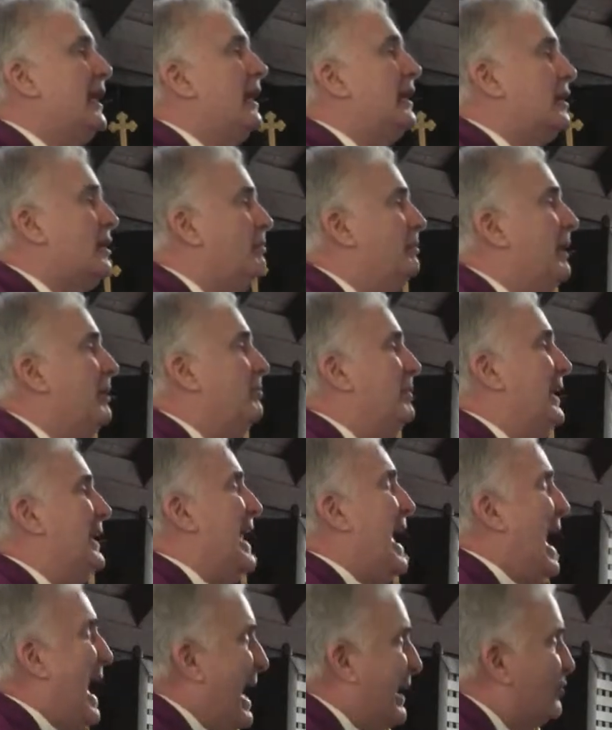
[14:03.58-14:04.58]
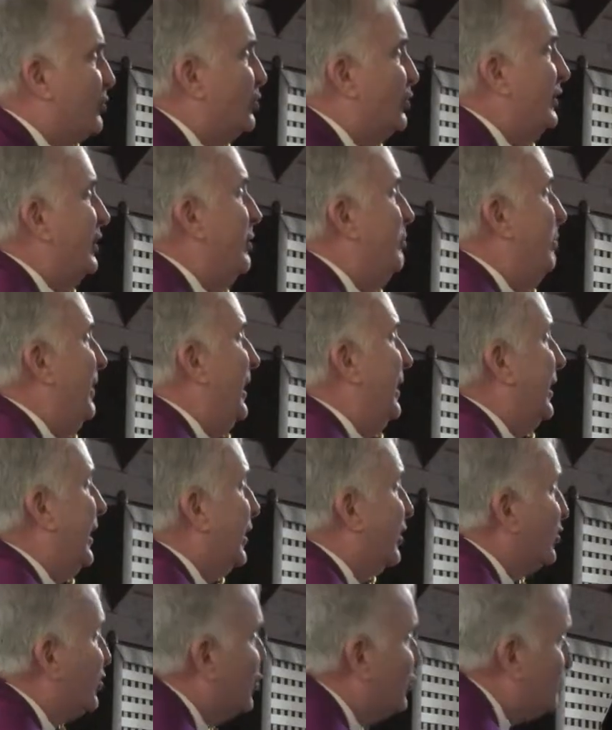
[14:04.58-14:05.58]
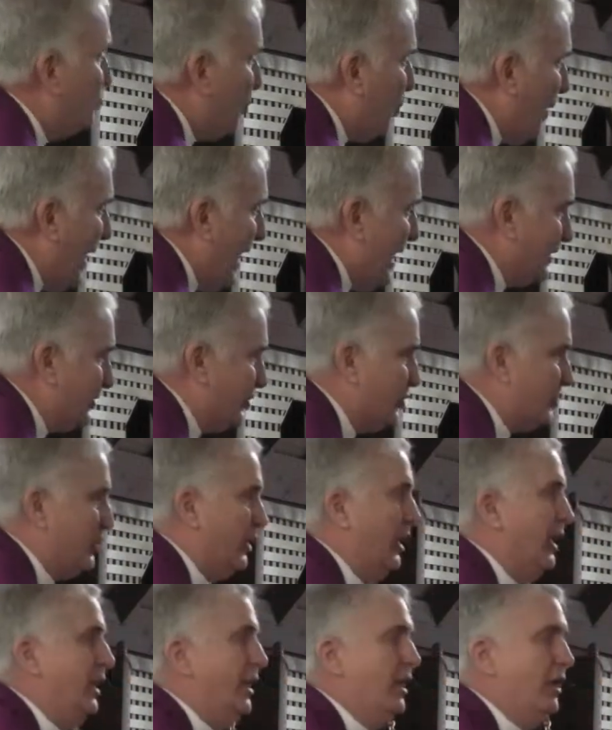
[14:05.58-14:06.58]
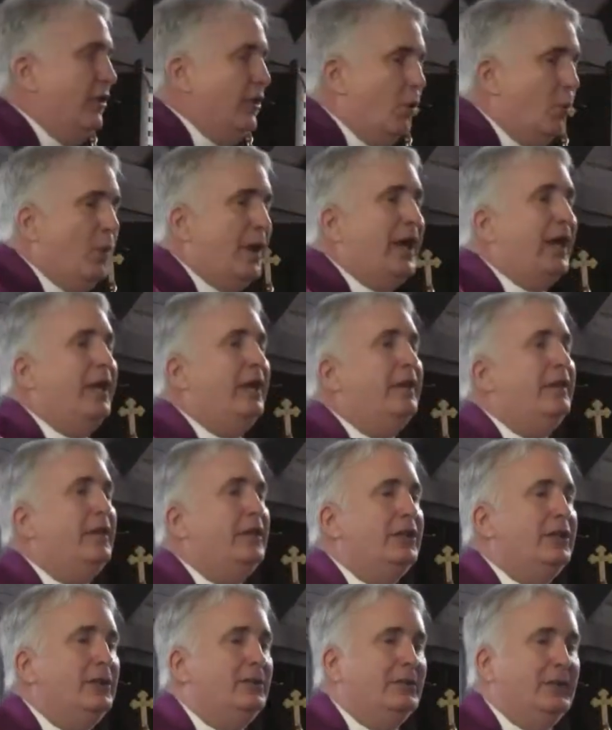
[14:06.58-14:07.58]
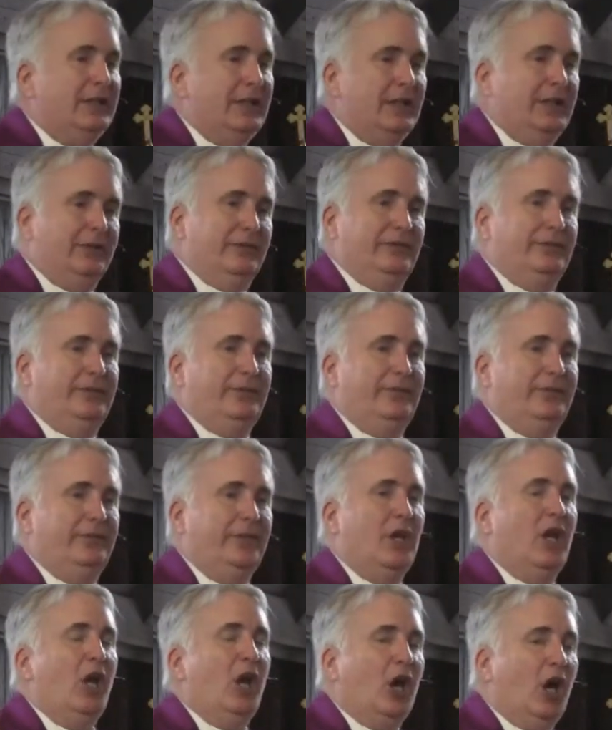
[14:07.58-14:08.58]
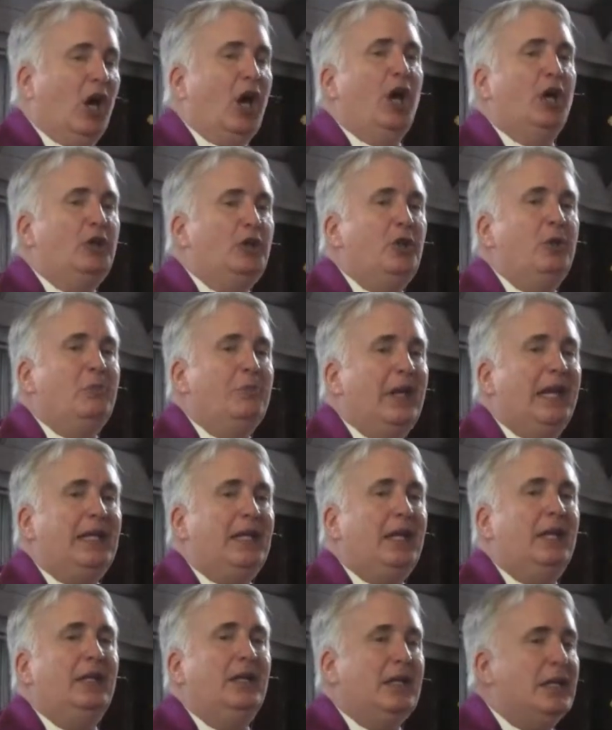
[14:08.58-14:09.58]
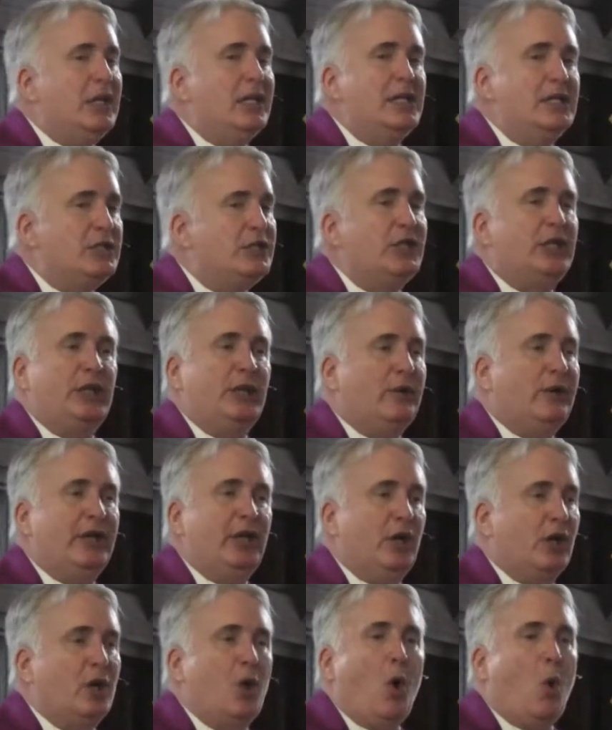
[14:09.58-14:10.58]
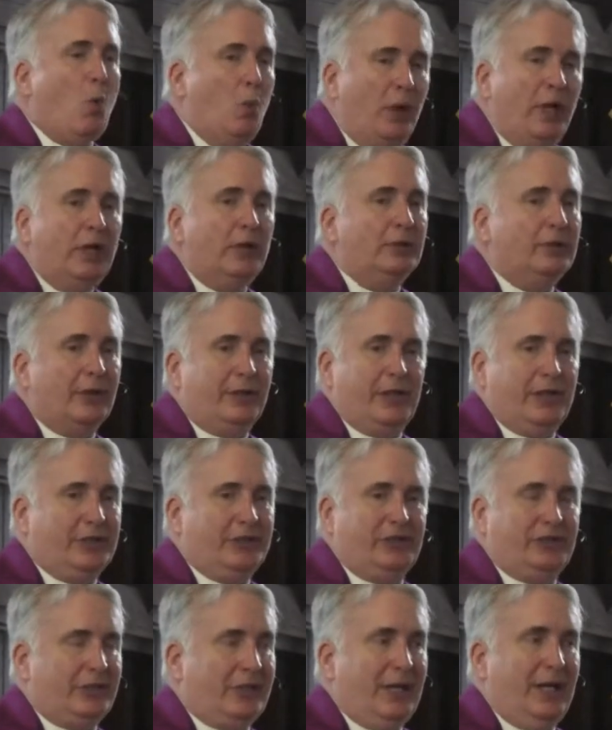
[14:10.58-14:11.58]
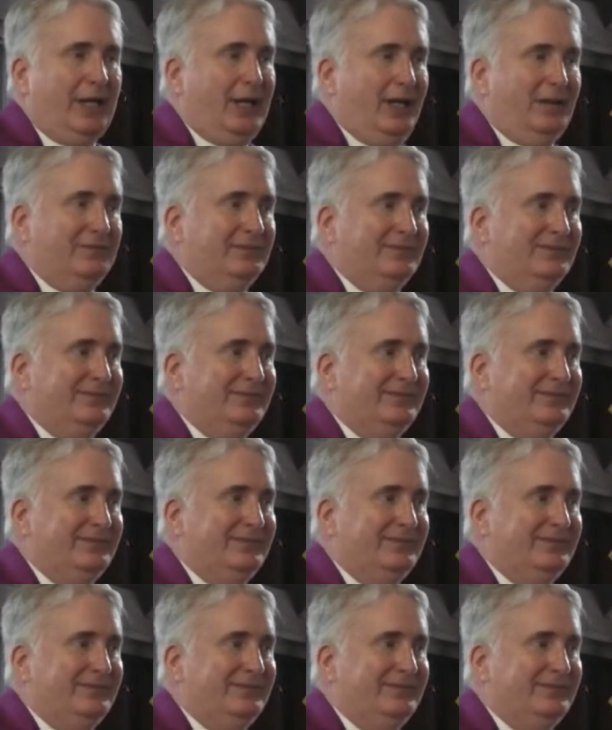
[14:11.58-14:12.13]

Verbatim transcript: that commitment actually being expressed in the way that you live? Are you making interior wilderness time?